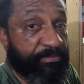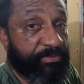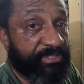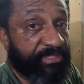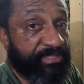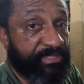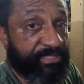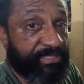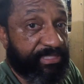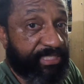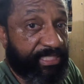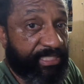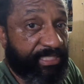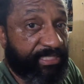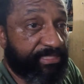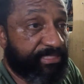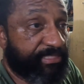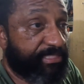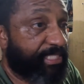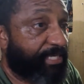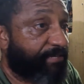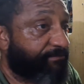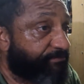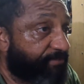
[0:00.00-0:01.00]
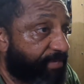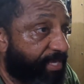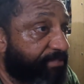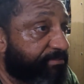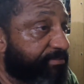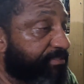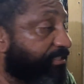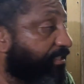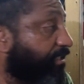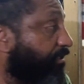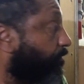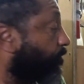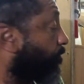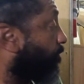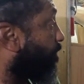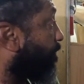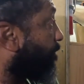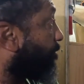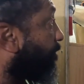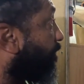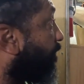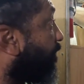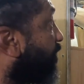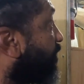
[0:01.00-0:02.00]
it was just easy. I found it at a
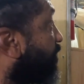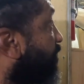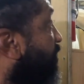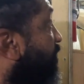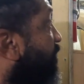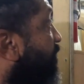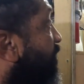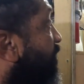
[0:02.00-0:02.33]
Walmart.